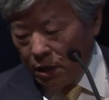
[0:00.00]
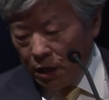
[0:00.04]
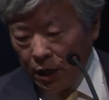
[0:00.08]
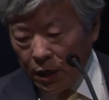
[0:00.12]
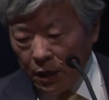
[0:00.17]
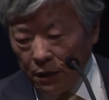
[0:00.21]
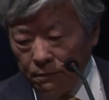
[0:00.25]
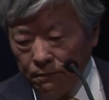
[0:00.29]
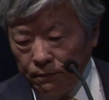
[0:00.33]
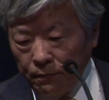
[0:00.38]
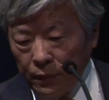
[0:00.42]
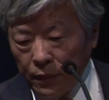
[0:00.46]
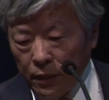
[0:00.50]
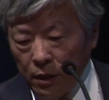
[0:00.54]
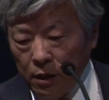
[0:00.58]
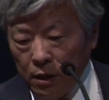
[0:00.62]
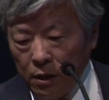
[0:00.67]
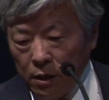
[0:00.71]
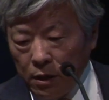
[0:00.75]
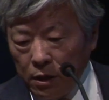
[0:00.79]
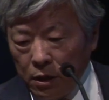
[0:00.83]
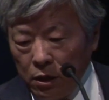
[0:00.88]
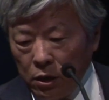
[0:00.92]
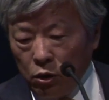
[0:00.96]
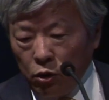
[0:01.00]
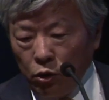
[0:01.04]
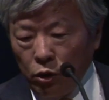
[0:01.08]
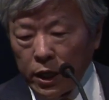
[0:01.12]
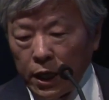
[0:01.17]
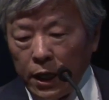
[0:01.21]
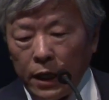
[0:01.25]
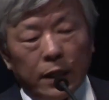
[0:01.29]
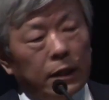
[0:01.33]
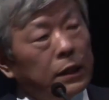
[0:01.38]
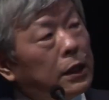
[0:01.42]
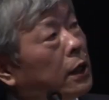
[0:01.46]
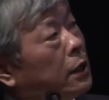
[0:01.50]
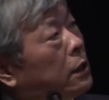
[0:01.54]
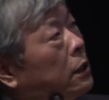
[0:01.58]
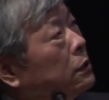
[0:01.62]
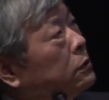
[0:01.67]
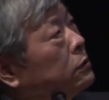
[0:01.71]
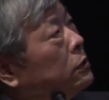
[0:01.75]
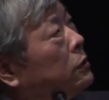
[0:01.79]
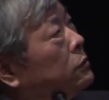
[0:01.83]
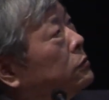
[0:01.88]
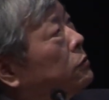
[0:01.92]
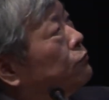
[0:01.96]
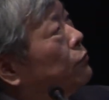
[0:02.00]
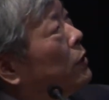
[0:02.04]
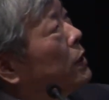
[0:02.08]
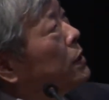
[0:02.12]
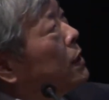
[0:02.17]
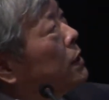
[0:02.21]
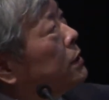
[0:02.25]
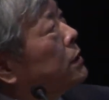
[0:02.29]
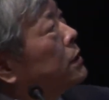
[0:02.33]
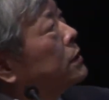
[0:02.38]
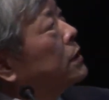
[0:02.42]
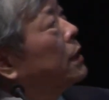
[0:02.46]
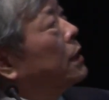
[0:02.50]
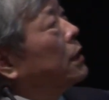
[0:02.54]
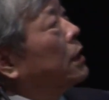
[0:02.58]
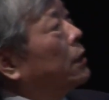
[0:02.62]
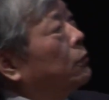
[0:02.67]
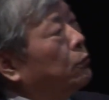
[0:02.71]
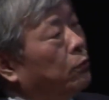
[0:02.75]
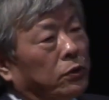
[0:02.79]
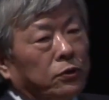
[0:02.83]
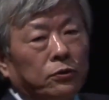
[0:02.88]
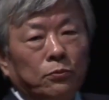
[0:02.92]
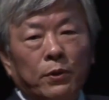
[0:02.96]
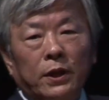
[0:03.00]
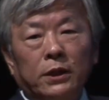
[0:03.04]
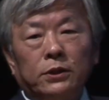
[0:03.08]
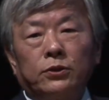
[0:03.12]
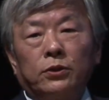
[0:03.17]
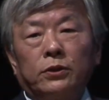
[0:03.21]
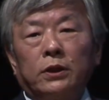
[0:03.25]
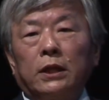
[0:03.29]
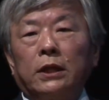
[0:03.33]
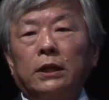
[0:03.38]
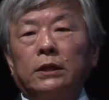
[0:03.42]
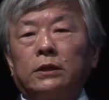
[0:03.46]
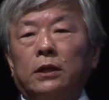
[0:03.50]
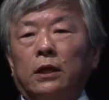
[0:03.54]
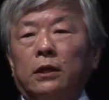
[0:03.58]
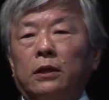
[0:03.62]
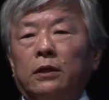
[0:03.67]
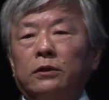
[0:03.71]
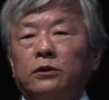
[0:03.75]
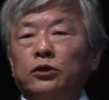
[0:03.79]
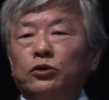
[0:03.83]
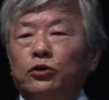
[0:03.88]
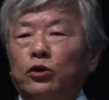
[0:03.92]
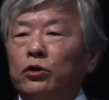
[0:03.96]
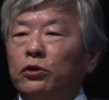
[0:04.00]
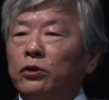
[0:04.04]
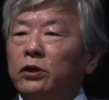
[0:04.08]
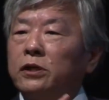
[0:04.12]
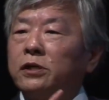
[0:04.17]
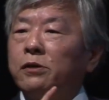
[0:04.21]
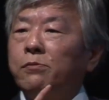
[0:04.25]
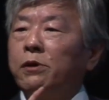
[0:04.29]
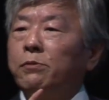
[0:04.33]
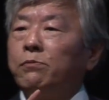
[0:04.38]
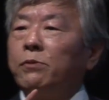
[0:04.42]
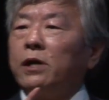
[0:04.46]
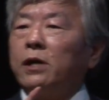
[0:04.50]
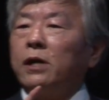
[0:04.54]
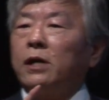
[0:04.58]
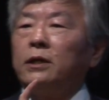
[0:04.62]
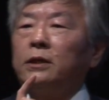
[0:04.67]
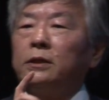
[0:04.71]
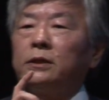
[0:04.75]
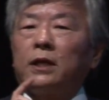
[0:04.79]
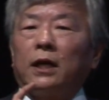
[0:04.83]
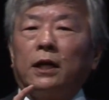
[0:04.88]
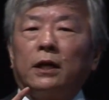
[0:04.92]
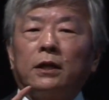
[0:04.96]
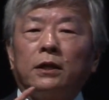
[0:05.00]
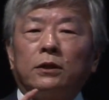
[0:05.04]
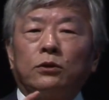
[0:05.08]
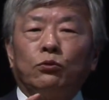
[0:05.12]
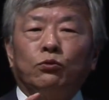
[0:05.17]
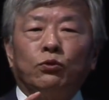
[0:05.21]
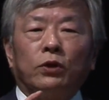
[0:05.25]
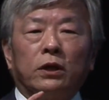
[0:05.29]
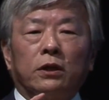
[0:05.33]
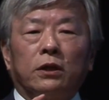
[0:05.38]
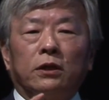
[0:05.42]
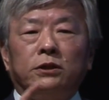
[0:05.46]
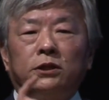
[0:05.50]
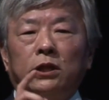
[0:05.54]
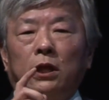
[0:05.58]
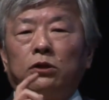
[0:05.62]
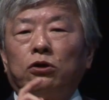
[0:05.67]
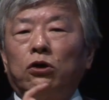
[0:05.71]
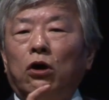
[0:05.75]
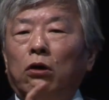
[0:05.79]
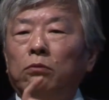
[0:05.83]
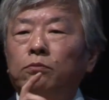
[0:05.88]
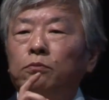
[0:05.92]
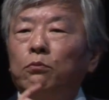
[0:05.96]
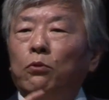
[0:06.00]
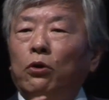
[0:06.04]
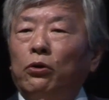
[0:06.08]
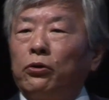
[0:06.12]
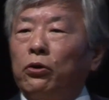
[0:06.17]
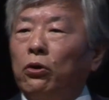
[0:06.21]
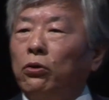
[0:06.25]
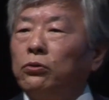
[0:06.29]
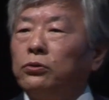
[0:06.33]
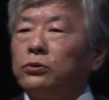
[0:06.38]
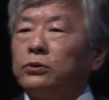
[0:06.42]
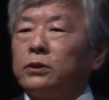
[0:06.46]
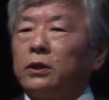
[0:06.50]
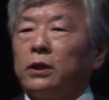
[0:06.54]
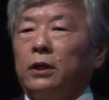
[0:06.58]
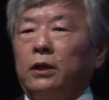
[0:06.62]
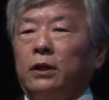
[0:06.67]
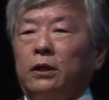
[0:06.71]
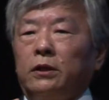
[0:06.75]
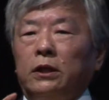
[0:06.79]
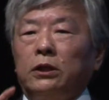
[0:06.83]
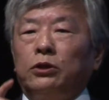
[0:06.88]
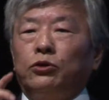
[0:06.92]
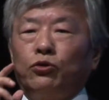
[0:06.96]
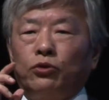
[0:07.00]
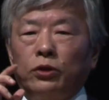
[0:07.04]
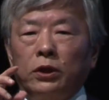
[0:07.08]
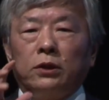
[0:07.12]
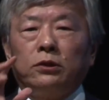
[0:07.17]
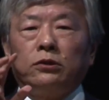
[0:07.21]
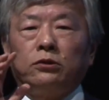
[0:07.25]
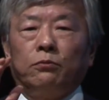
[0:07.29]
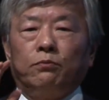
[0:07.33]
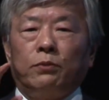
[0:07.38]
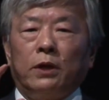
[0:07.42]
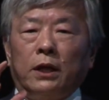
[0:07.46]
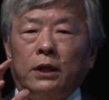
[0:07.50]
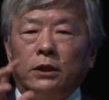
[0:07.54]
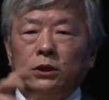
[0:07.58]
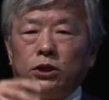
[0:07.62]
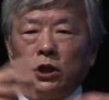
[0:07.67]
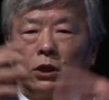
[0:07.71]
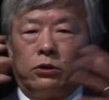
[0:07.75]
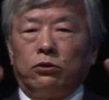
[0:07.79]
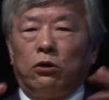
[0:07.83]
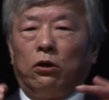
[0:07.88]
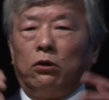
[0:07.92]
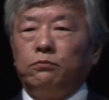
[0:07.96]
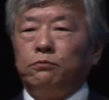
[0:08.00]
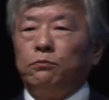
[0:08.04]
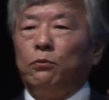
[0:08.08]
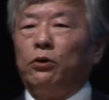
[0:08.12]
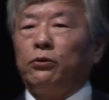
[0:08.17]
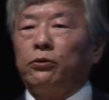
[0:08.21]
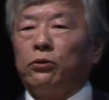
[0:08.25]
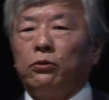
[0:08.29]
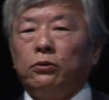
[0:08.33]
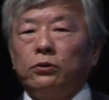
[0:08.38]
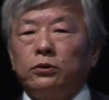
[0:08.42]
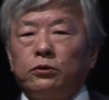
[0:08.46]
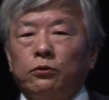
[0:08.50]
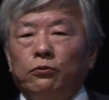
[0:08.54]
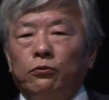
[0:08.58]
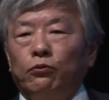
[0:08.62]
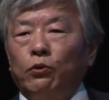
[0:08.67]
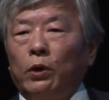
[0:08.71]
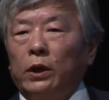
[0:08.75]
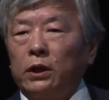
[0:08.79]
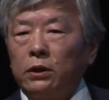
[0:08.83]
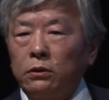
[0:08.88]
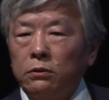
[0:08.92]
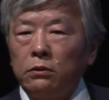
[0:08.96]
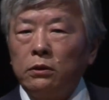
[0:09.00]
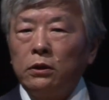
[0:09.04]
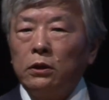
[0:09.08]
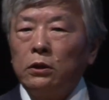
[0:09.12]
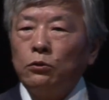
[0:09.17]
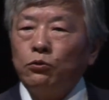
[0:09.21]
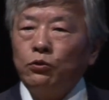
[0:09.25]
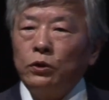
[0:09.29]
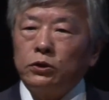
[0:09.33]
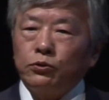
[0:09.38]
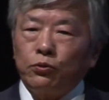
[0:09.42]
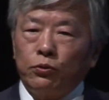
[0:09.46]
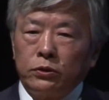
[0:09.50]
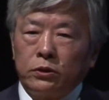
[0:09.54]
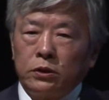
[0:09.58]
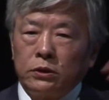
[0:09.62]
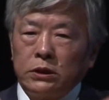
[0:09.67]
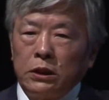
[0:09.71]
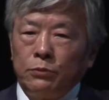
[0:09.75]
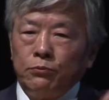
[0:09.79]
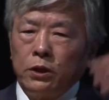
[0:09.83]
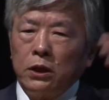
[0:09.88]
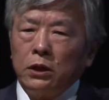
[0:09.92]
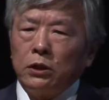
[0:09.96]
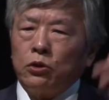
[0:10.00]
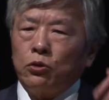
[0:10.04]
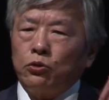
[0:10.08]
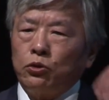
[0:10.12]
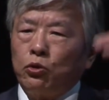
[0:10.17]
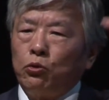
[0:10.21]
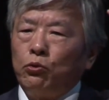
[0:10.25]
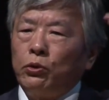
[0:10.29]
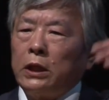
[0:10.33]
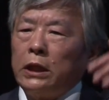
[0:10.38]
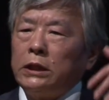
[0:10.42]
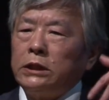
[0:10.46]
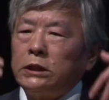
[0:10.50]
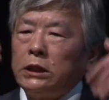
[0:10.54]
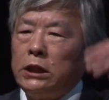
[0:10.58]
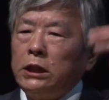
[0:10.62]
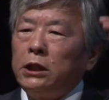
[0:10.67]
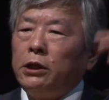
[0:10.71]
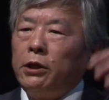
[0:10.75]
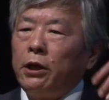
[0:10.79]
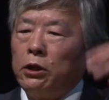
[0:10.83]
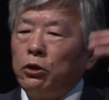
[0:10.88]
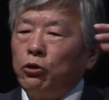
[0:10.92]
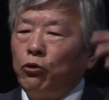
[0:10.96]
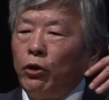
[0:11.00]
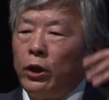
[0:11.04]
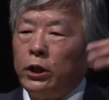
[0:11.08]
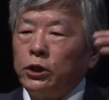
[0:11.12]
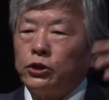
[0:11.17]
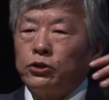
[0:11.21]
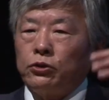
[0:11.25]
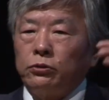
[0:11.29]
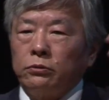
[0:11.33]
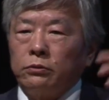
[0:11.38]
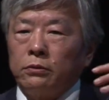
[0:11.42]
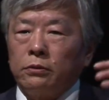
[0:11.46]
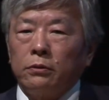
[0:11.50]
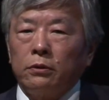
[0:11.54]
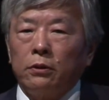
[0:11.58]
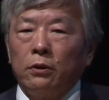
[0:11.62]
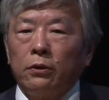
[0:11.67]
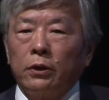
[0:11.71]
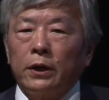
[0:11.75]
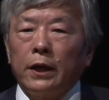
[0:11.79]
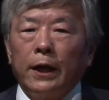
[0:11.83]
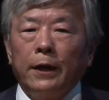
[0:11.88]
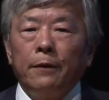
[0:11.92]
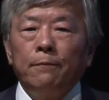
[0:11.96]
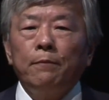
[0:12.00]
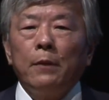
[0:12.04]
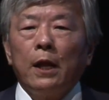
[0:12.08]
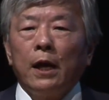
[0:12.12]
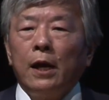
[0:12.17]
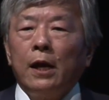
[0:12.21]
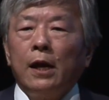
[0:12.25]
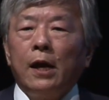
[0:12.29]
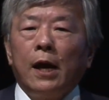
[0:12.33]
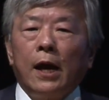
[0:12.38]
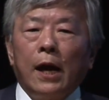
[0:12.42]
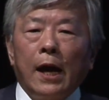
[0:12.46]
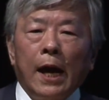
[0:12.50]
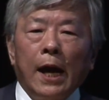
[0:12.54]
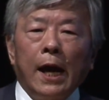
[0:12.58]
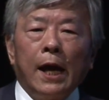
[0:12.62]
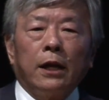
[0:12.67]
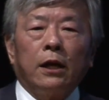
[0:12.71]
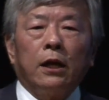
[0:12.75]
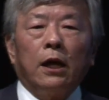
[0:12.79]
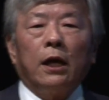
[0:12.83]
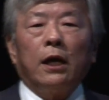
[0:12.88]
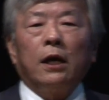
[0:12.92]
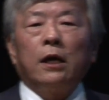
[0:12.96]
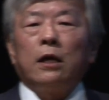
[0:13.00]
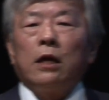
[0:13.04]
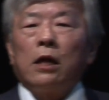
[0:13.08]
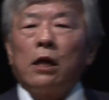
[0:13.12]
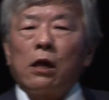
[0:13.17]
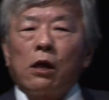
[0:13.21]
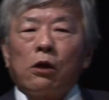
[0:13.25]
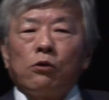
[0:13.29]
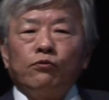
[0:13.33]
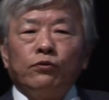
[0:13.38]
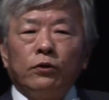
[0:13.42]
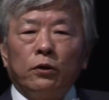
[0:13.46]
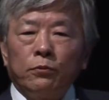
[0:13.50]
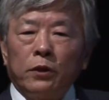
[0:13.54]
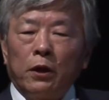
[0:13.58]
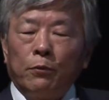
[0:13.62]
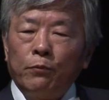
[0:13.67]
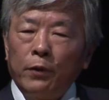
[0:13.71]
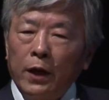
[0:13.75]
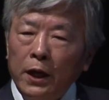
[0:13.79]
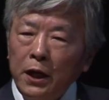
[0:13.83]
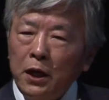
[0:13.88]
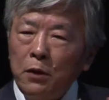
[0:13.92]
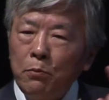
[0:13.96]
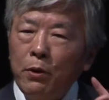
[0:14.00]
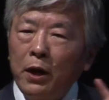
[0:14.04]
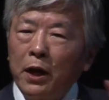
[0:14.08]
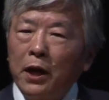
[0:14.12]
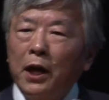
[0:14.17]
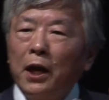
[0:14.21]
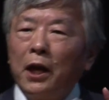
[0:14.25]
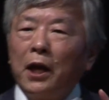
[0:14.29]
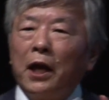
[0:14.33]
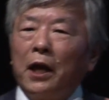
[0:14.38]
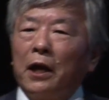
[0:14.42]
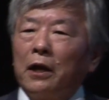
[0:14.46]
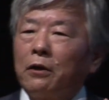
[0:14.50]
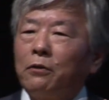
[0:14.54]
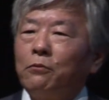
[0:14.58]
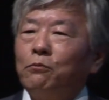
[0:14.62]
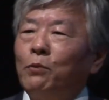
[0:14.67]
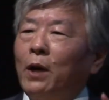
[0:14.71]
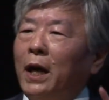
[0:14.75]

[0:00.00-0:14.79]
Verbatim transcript: Okay, the one other thing I wanted to mention is, you know, remember I started with Jacob Monod's, intrigued by Jacob Monod's work, which was something to do with the gene regulation, okay? And from the very beginning,